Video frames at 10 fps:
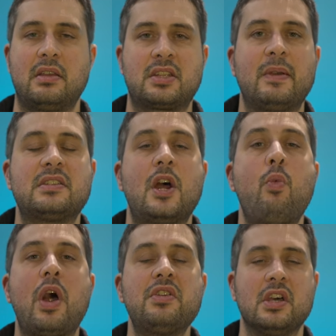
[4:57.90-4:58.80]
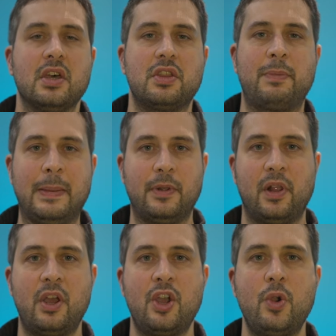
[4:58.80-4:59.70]
So it's no wonder that the
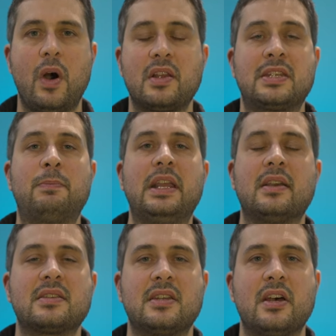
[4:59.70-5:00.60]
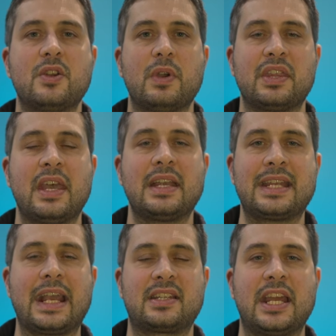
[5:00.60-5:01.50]
people who are simply concerned with
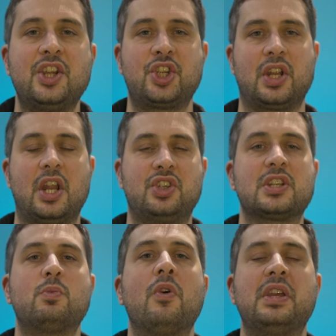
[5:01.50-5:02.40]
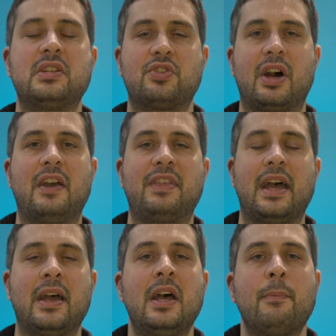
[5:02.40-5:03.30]
taxation and just wanting to drive
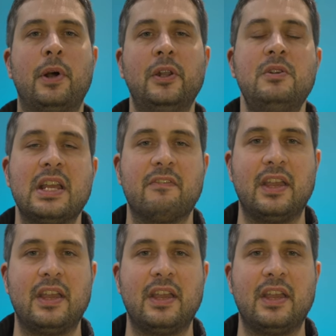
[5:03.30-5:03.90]
their polluting